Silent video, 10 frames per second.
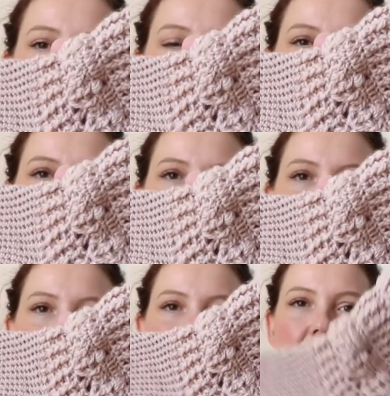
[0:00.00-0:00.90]
It sort of
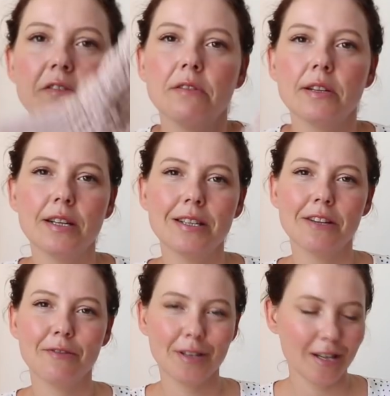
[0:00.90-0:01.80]
looks different in
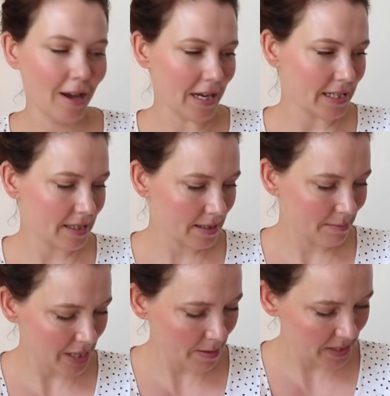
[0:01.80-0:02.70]
different lights.
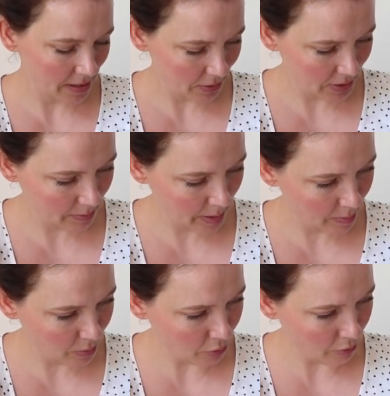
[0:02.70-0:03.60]
Sometimes it looks a bit
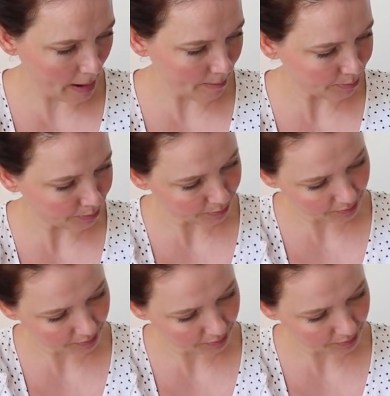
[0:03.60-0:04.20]
more